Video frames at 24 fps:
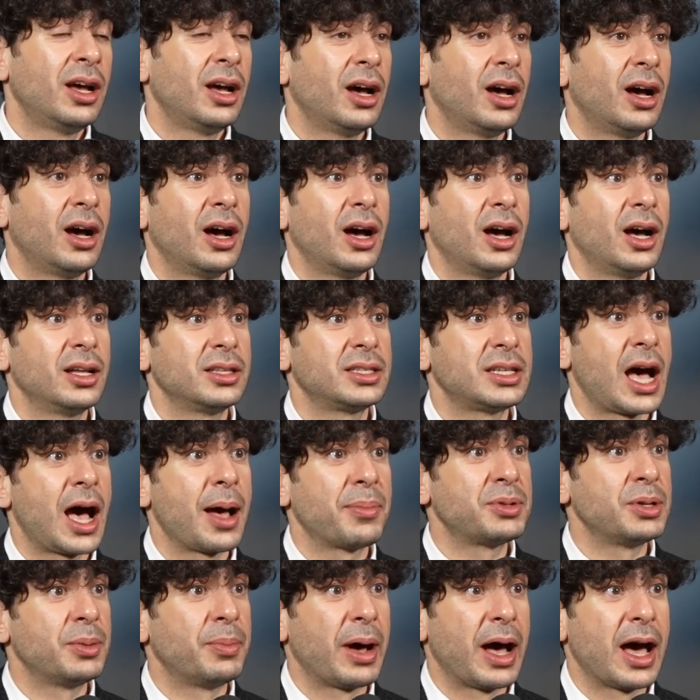Uh,
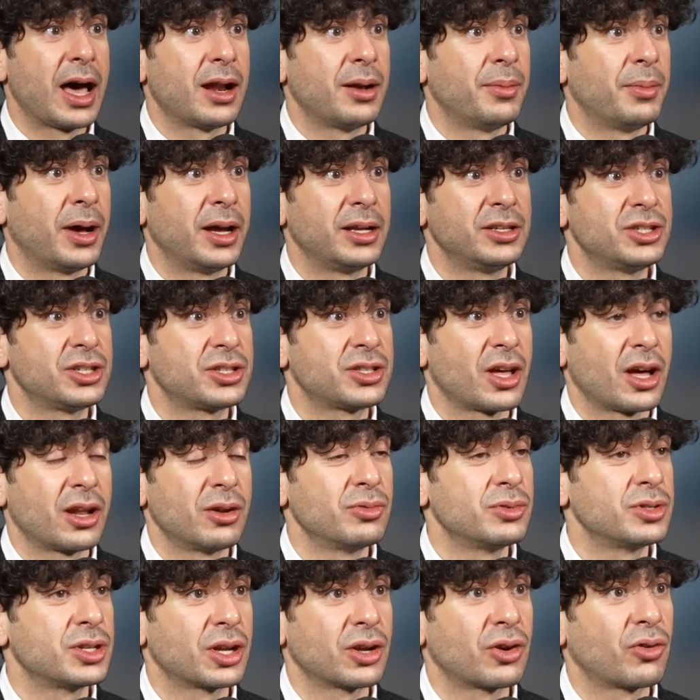top to bottom, I just thought it
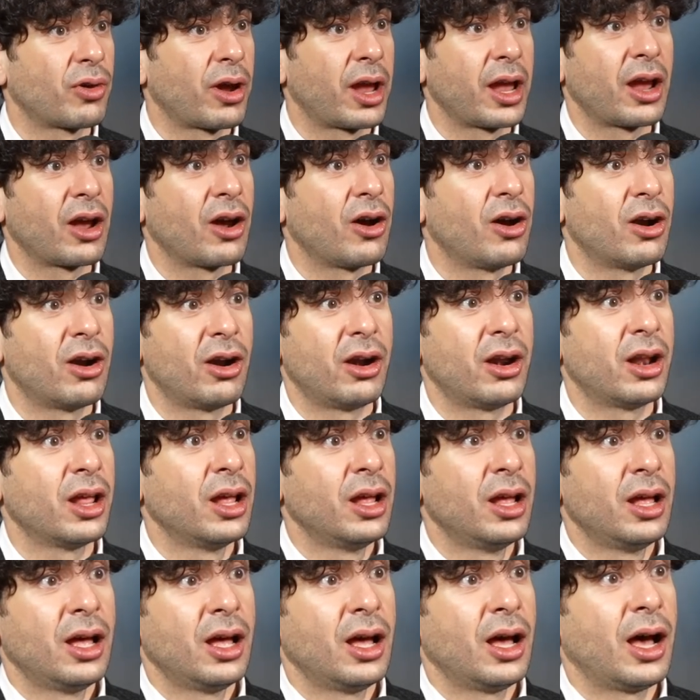was a great card.
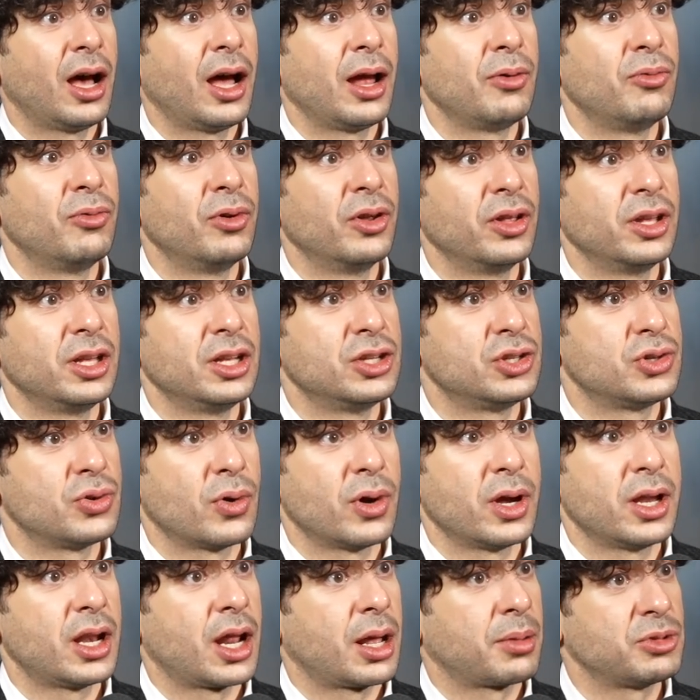I really
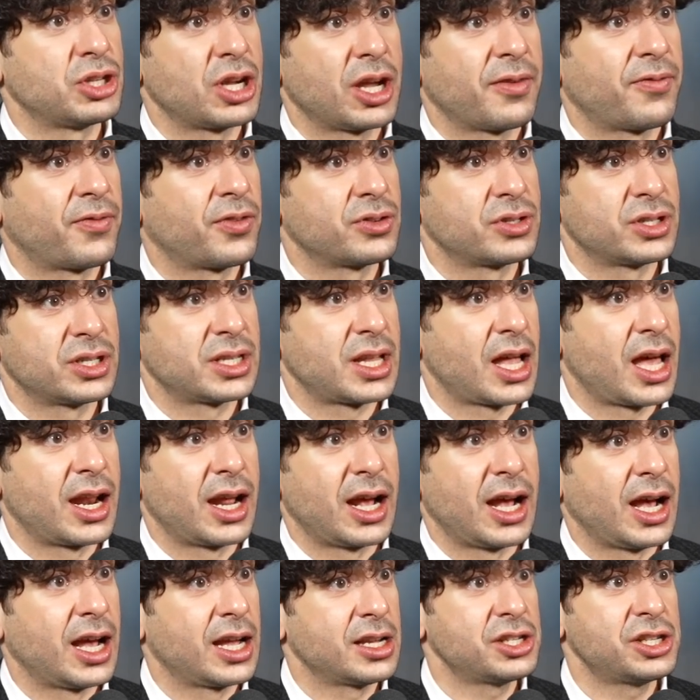enjoyed M J F versus
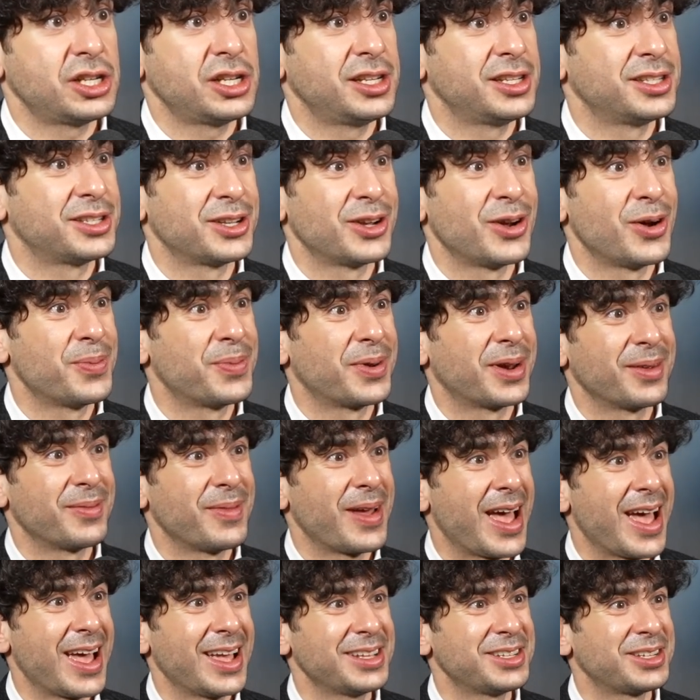Tanahashi as the opening
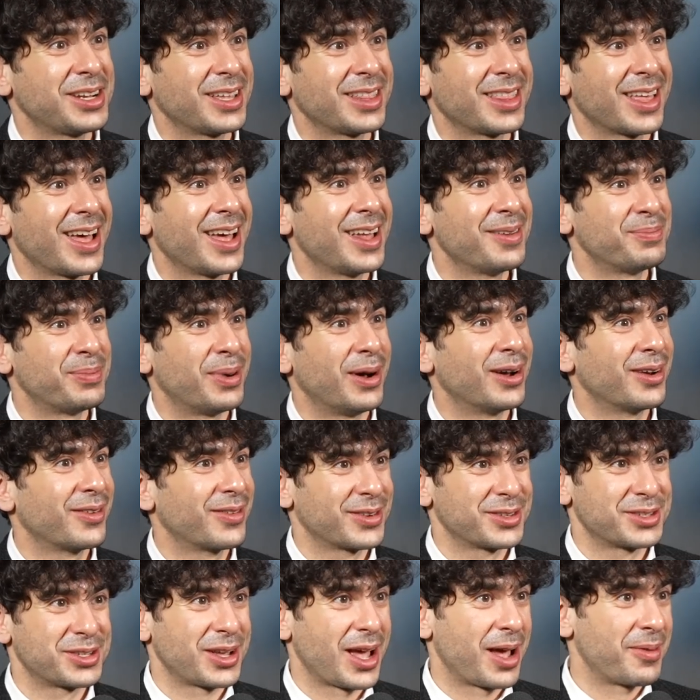match. I thought Punk
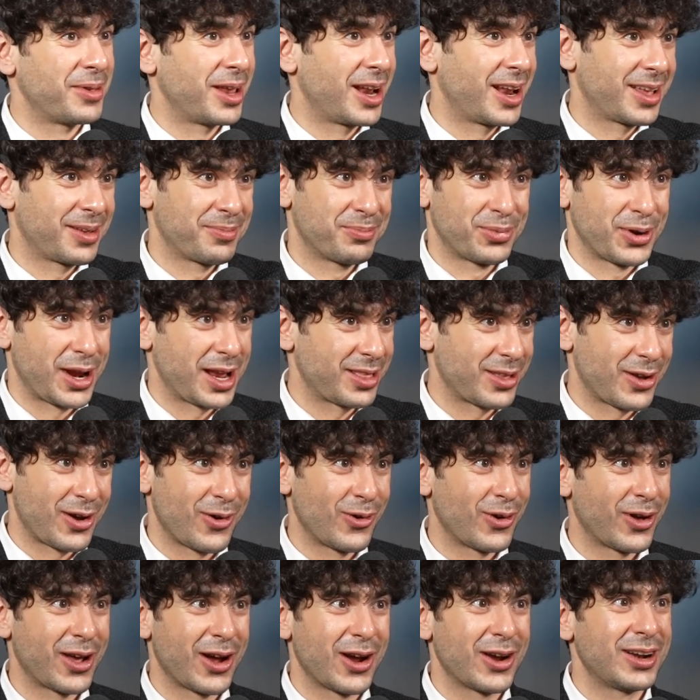versus, I mean, I can break the
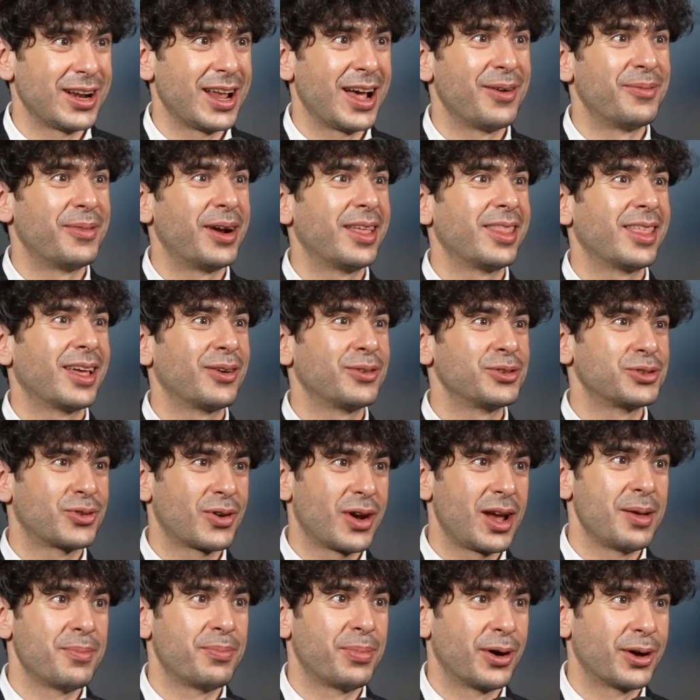whole card down, but I think it was
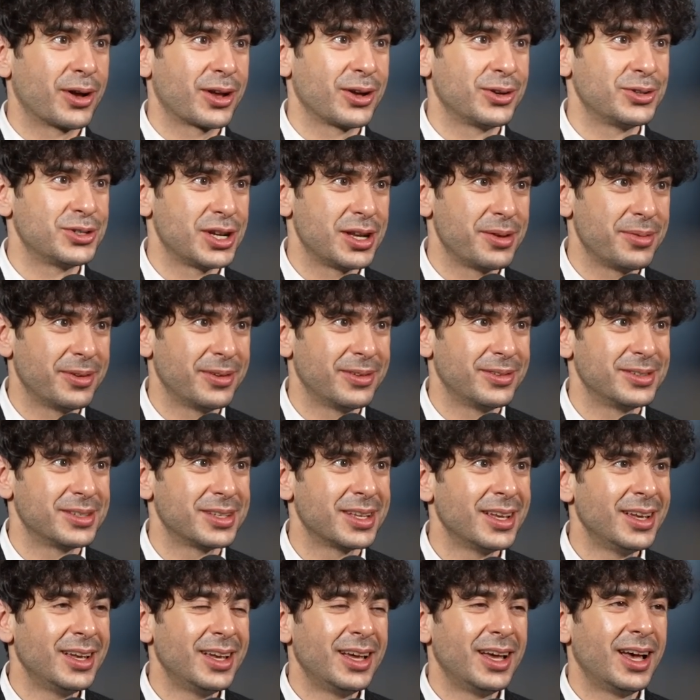great. Punk Kojima was
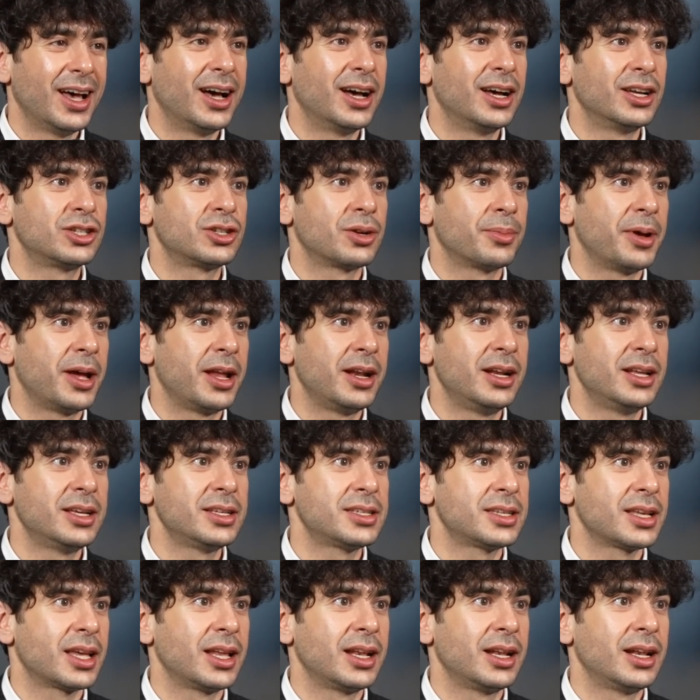uh,
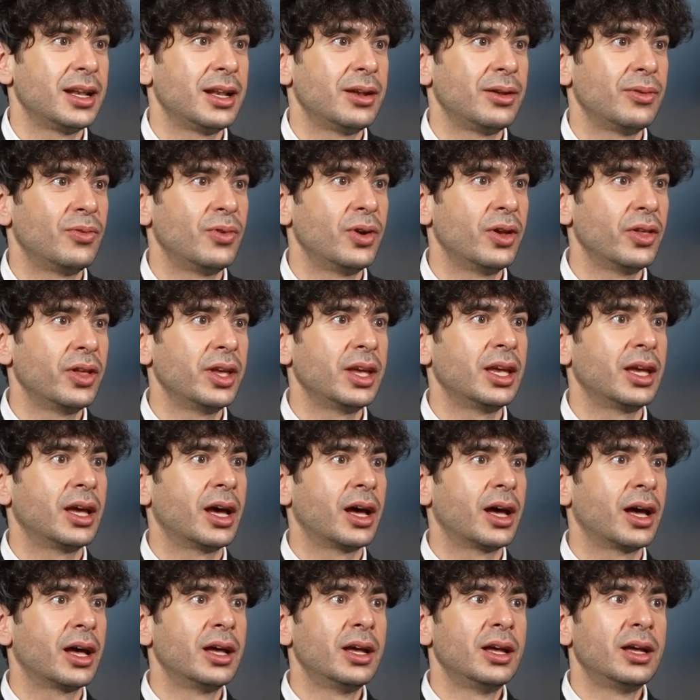tremendous and really
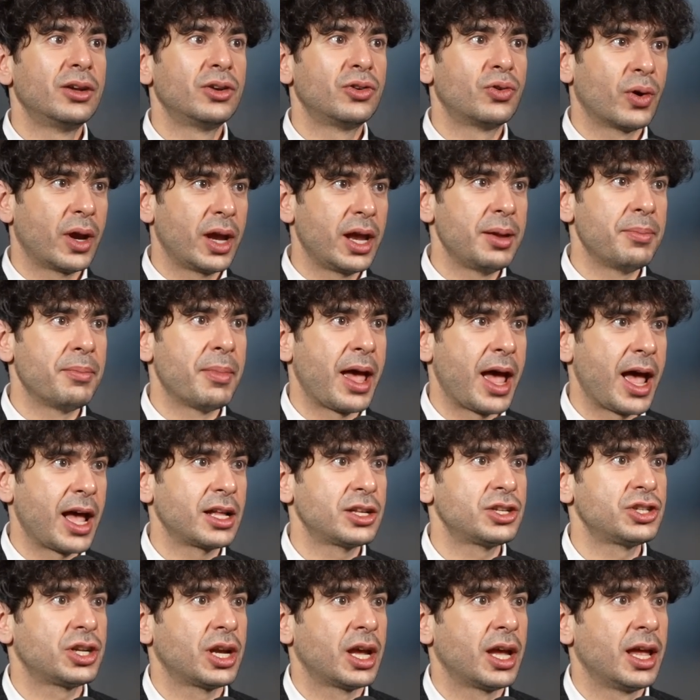a great
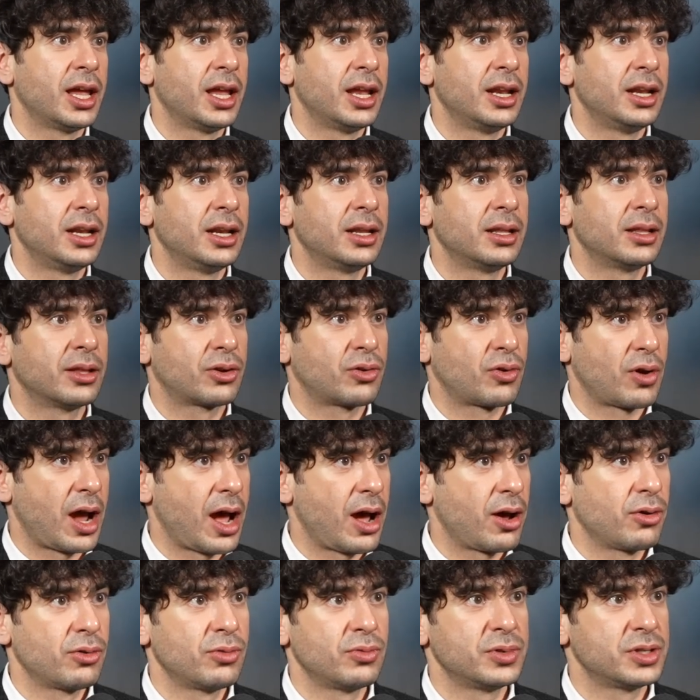match, and the
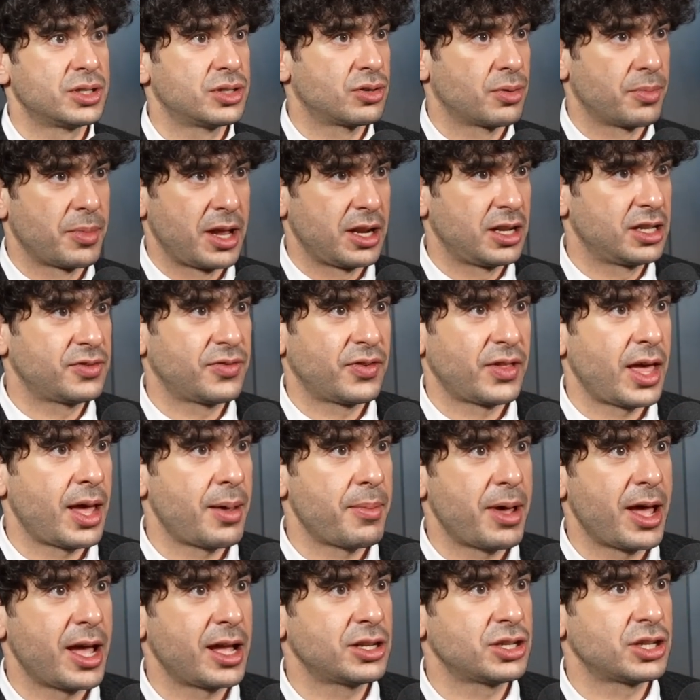crowd was tremendous for that
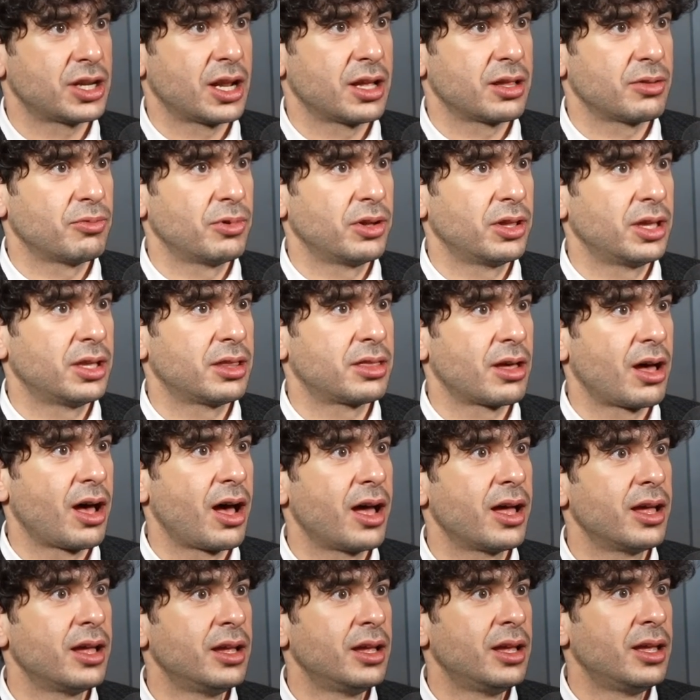match, and I really
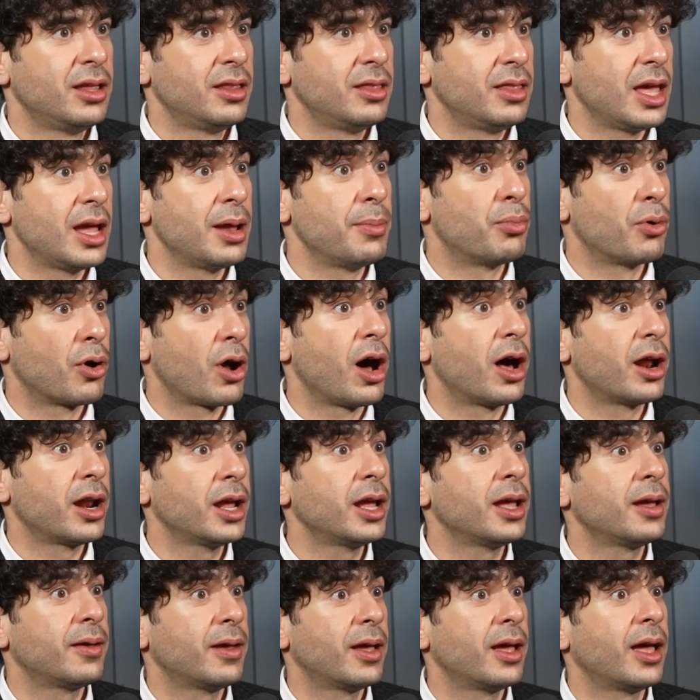thought they brought
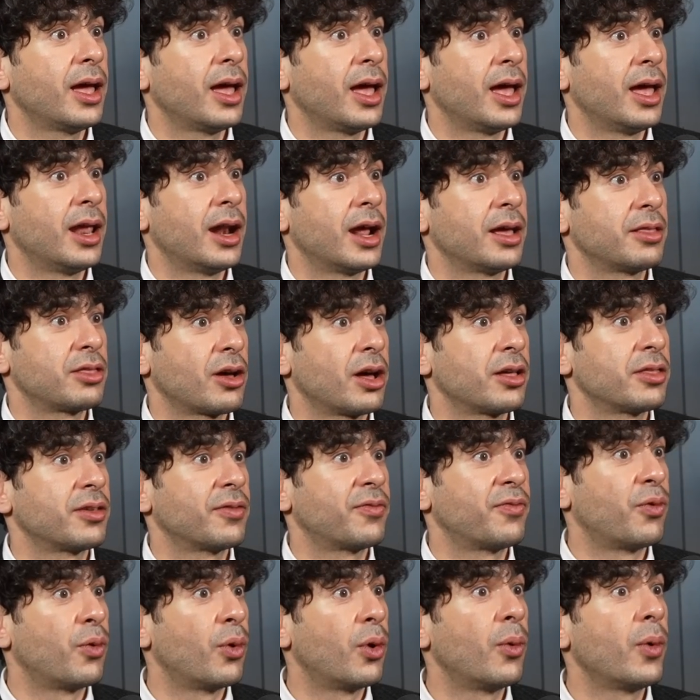it. And I thought the
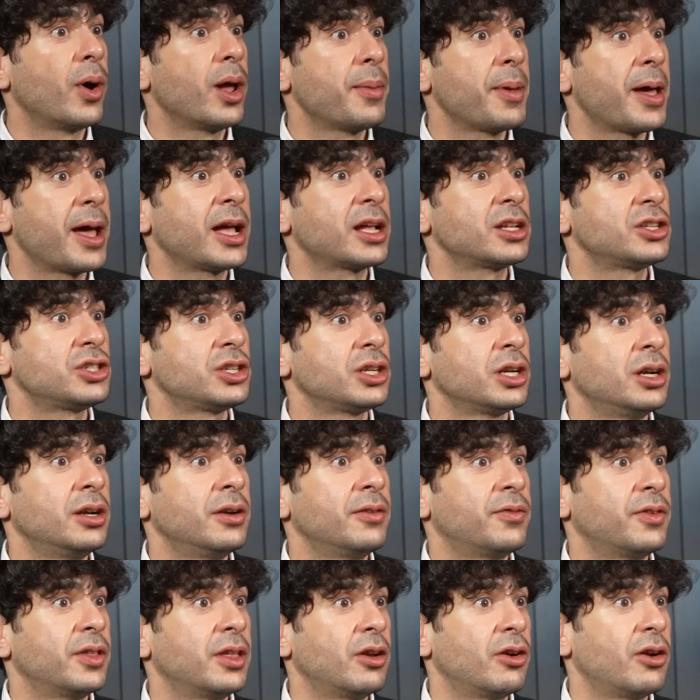four-way match
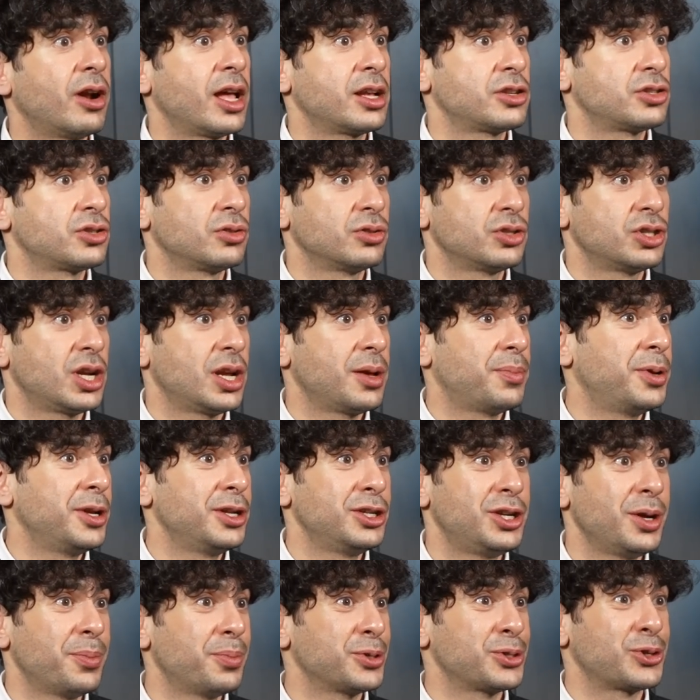for the International
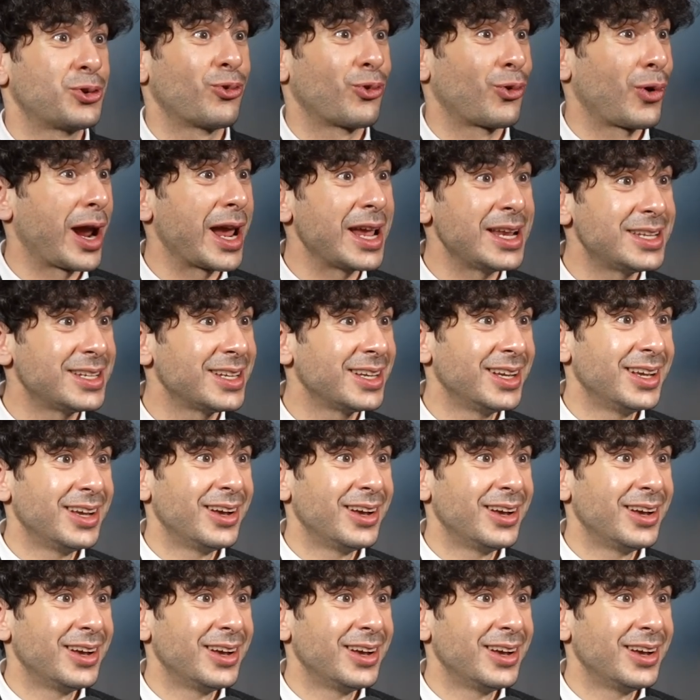Championship was great.